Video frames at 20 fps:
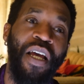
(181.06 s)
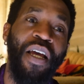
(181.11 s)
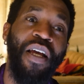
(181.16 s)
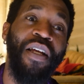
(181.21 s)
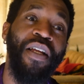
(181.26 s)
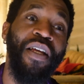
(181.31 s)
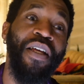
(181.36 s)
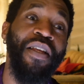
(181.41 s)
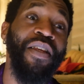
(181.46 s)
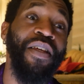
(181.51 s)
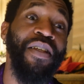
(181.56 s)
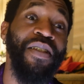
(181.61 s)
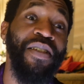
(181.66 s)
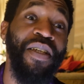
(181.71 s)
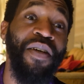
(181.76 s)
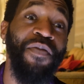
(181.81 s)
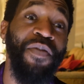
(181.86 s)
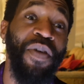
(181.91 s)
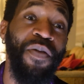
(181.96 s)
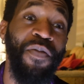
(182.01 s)
and then
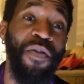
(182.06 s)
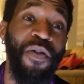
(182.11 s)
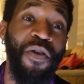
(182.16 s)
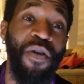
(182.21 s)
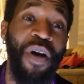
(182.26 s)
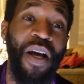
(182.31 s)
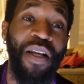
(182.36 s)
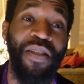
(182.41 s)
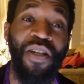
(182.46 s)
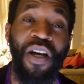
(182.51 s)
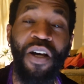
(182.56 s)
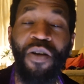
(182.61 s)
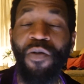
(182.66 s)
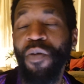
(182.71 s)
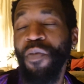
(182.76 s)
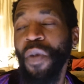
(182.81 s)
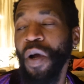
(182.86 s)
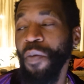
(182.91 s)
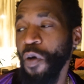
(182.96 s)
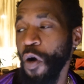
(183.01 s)
some people, I talk
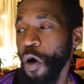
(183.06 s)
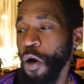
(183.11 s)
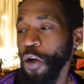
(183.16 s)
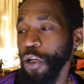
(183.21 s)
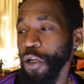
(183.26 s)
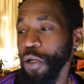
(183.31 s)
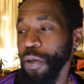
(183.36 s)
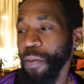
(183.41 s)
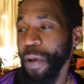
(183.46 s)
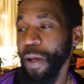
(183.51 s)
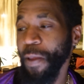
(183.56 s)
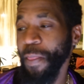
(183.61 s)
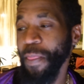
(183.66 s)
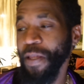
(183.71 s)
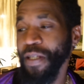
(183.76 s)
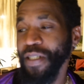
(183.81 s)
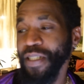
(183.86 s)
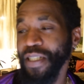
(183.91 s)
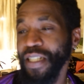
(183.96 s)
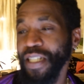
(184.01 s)
with my partner about
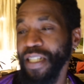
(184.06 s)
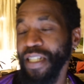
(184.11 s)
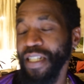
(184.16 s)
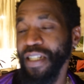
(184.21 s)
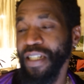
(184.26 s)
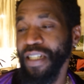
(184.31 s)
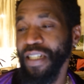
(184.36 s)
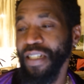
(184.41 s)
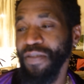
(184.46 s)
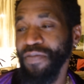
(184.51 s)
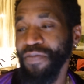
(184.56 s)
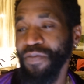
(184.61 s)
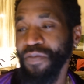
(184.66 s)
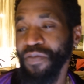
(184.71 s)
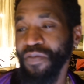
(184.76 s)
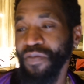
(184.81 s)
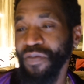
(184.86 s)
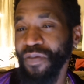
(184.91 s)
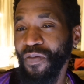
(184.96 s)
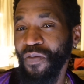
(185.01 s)
this, and
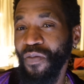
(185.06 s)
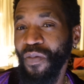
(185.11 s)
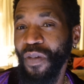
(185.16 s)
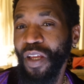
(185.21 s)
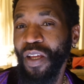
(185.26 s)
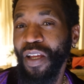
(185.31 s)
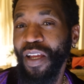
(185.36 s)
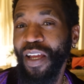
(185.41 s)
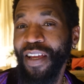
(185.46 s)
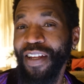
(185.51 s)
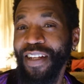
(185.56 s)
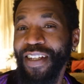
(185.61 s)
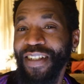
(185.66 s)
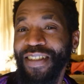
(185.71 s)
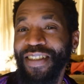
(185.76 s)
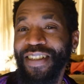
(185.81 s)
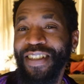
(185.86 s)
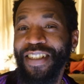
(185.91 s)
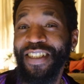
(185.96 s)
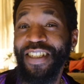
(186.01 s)

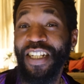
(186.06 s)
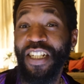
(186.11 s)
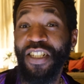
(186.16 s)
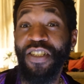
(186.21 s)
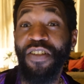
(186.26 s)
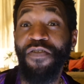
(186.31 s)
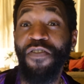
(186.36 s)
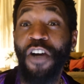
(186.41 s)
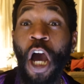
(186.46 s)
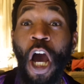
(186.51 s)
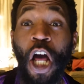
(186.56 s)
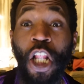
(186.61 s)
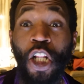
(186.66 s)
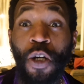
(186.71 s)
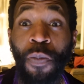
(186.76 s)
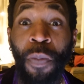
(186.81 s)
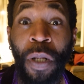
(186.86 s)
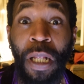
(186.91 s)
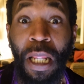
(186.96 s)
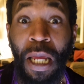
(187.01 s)
it's a discussion of
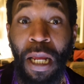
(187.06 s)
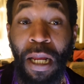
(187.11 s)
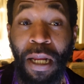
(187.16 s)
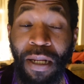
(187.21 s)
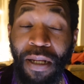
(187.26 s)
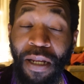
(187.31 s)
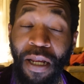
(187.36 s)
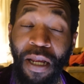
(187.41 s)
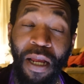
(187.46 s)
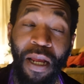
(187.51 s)
color play.